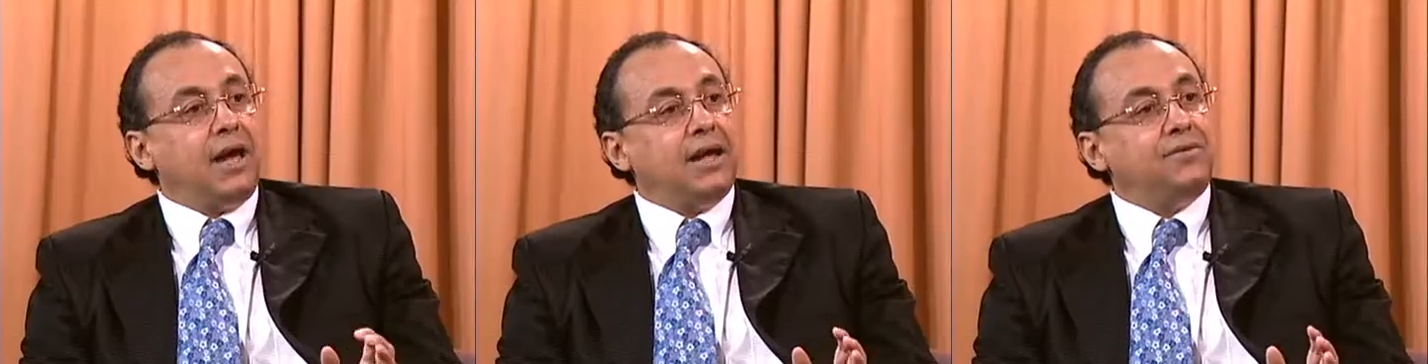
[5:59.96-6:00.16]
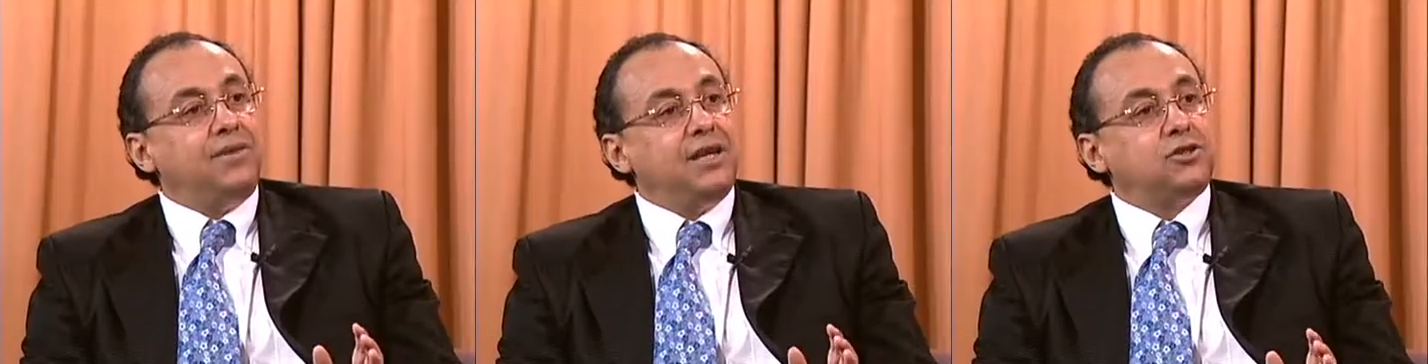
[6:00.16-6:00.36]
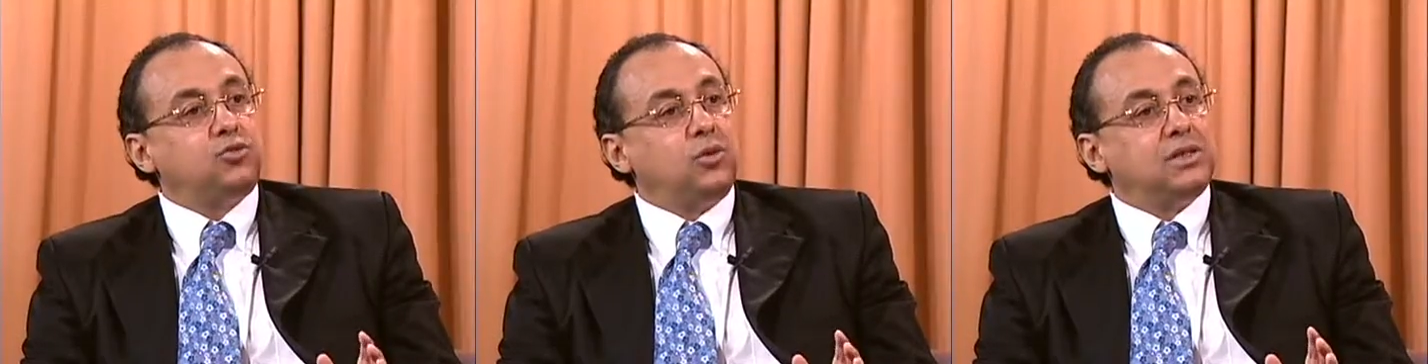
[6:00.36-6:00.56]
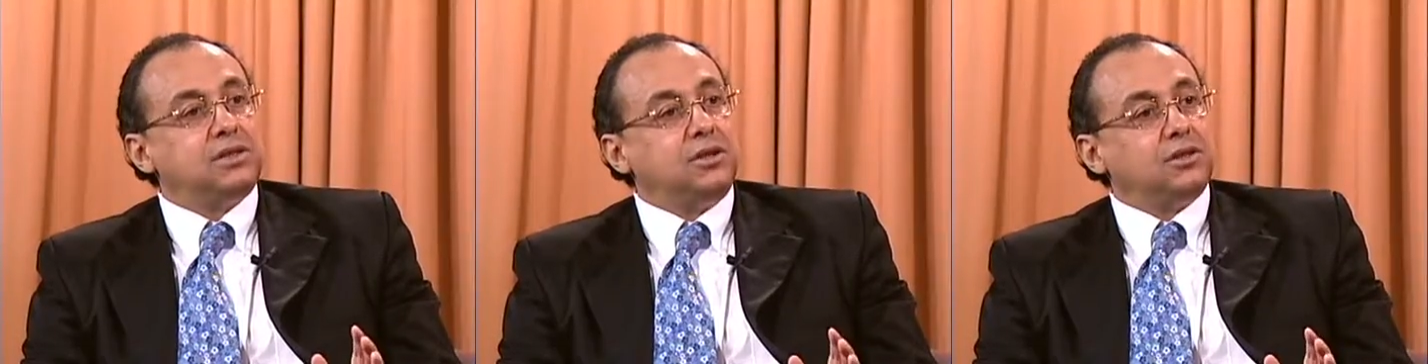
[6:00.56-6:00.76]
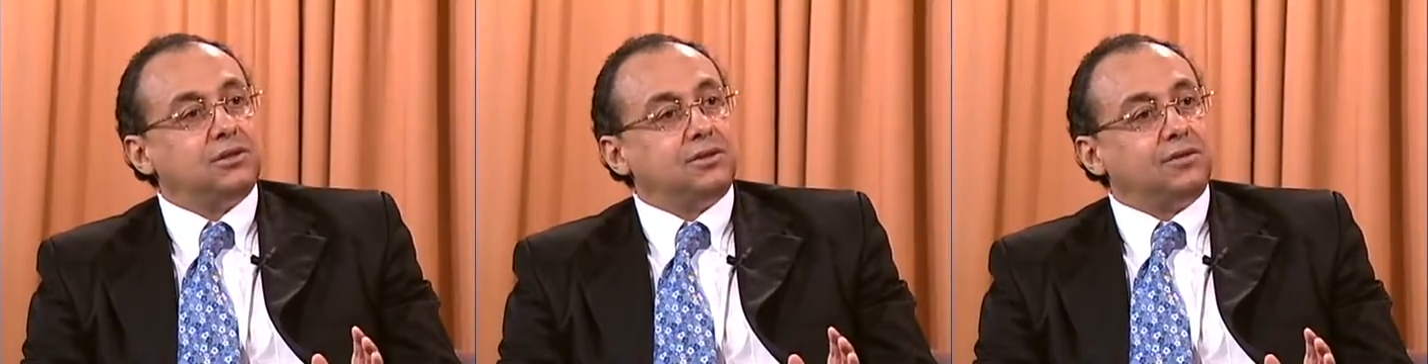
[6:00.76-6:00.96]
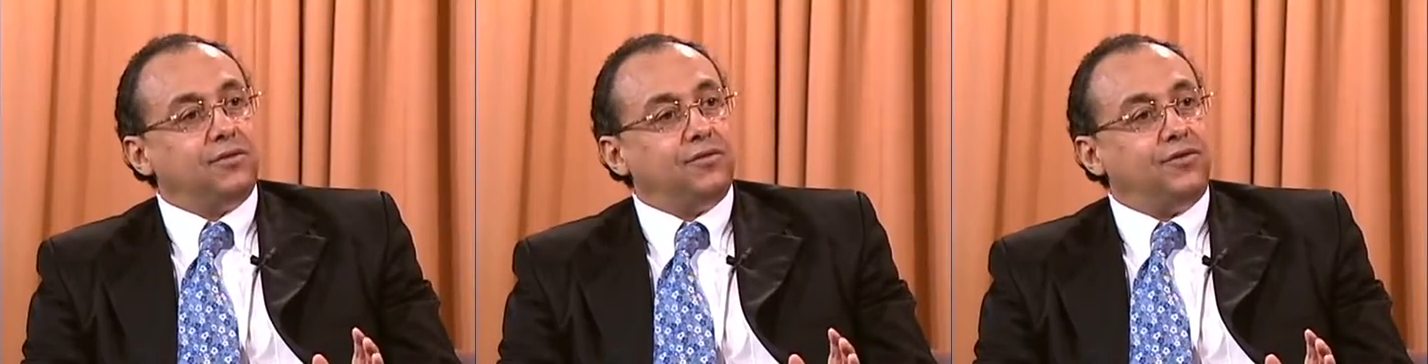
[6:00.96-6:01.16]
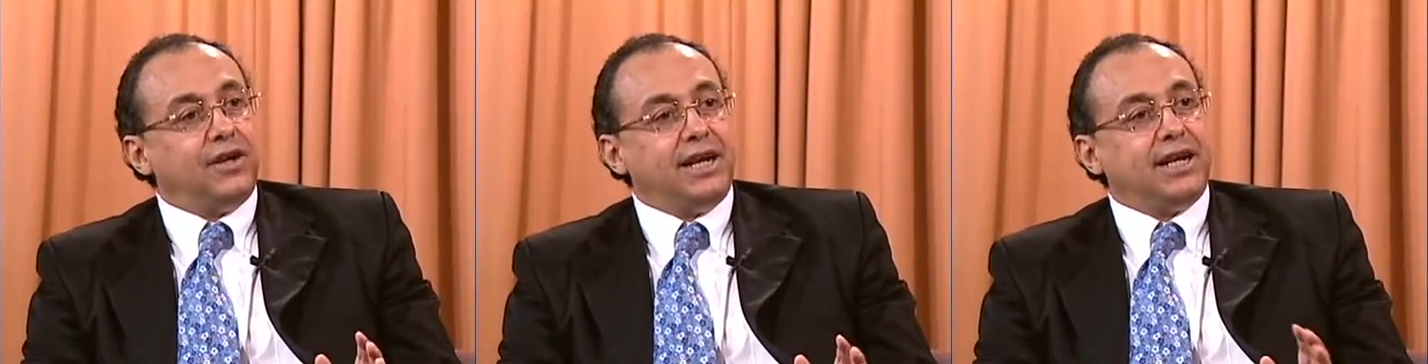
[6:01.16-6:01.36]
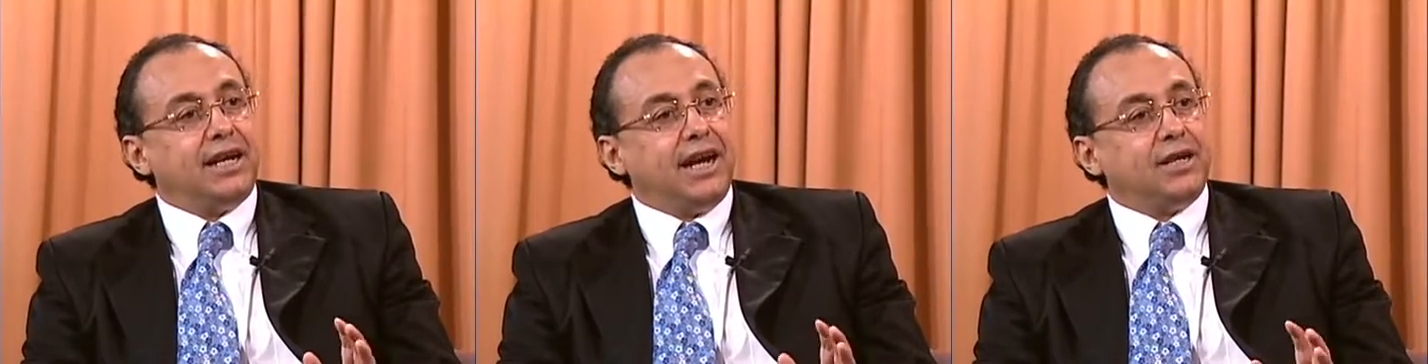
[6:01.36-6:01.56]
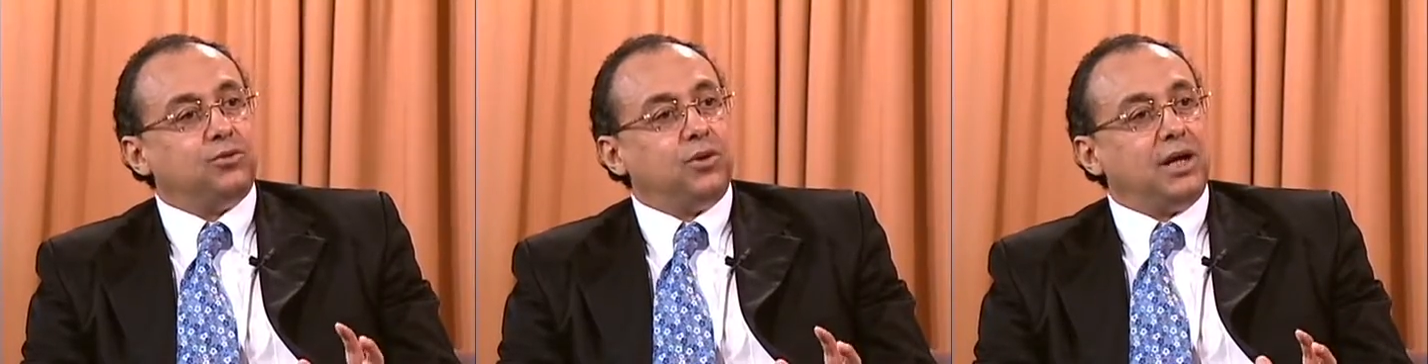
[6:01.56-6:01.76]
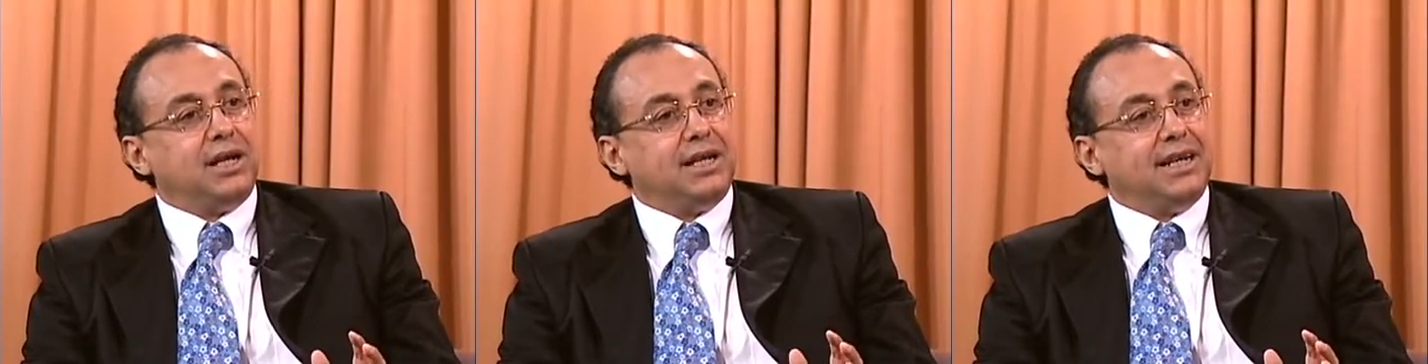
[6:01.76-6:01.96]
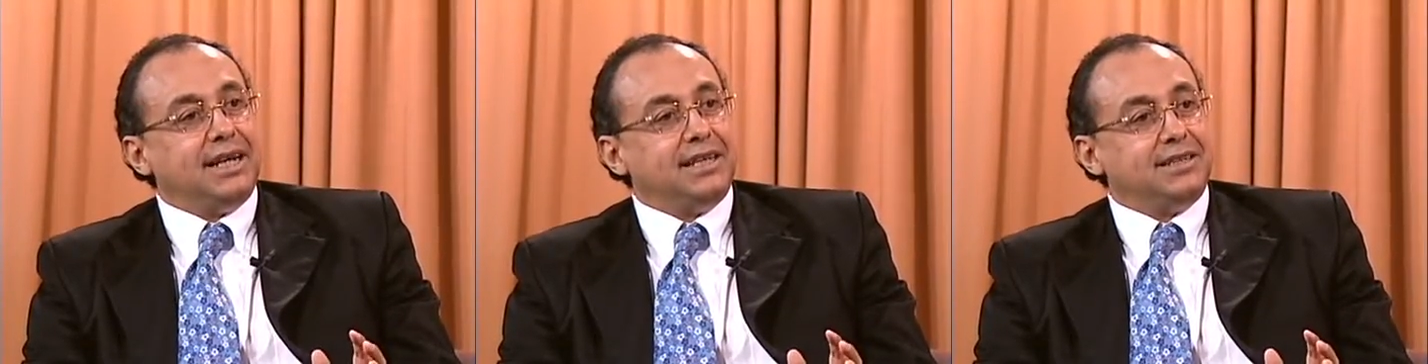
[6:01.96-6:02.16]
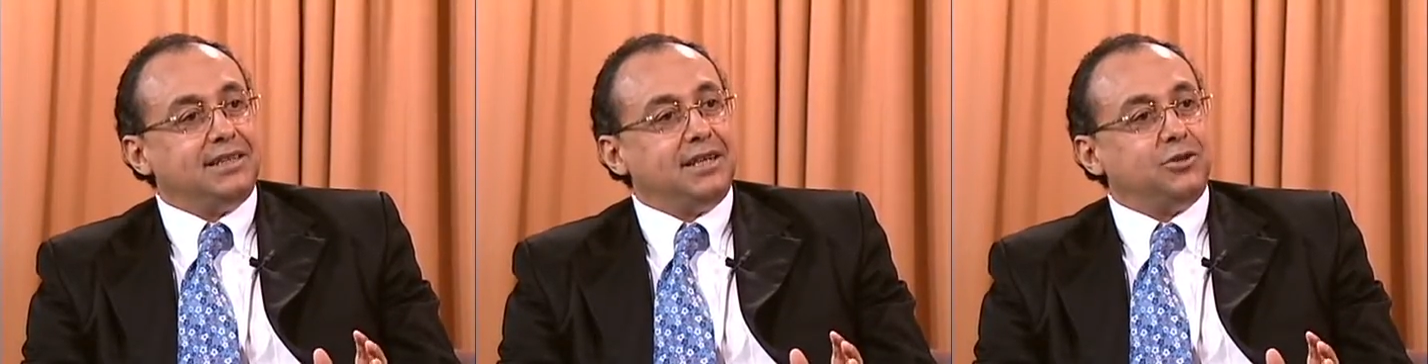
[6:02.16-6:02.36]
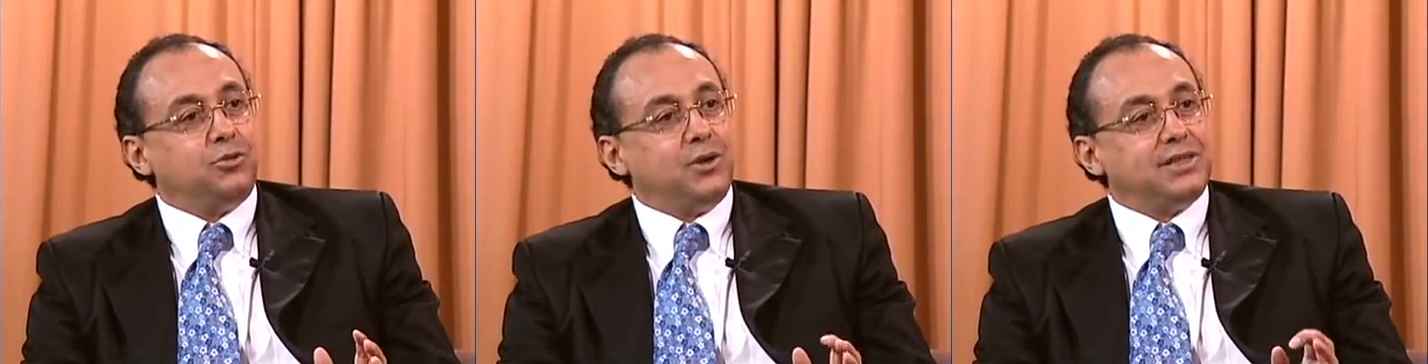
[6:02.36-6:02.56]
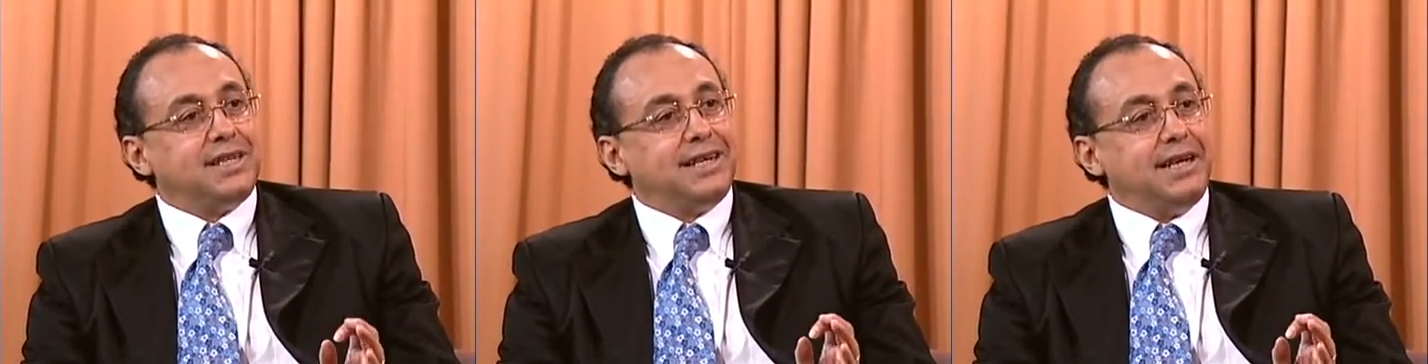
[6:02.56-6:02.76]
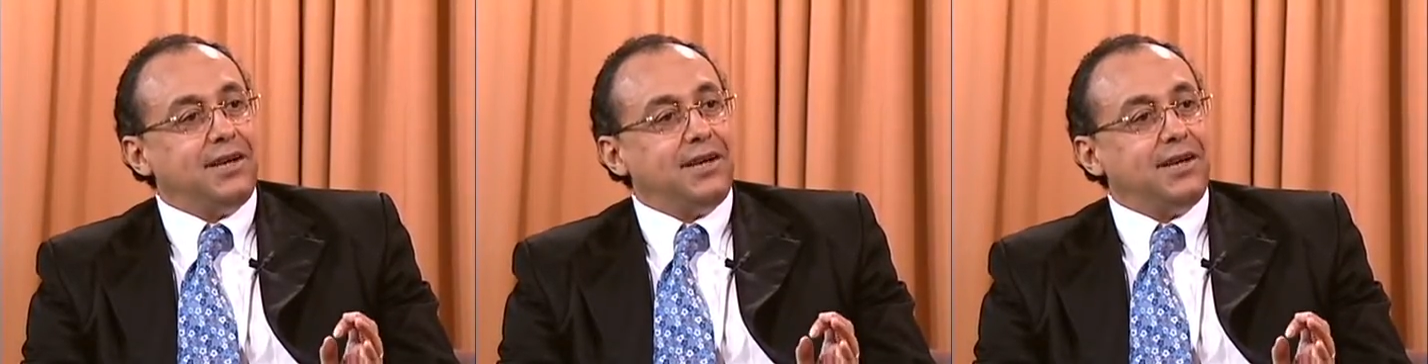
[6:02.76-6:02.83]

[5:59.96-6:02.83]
This was not very gradual. It was an